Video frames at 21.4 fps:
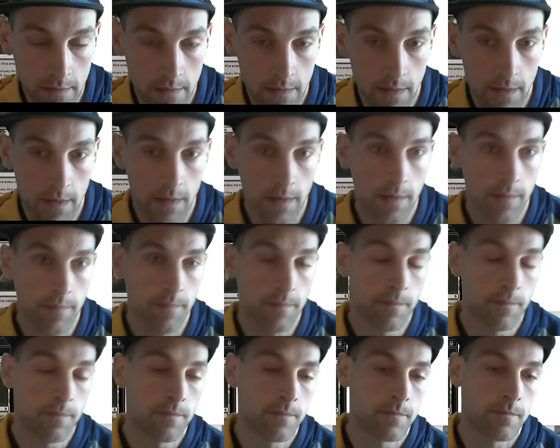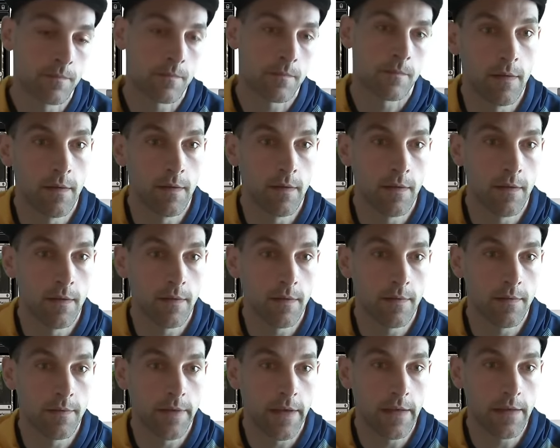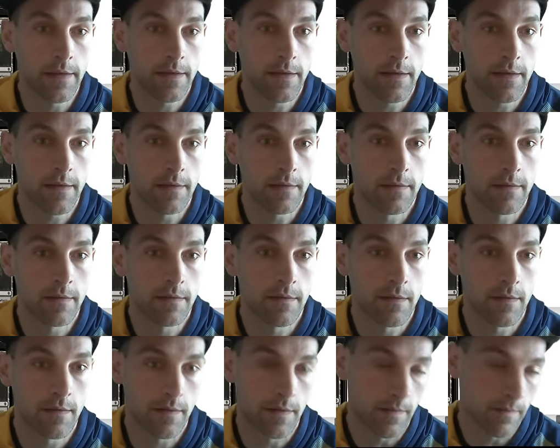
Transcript: um Balakit or the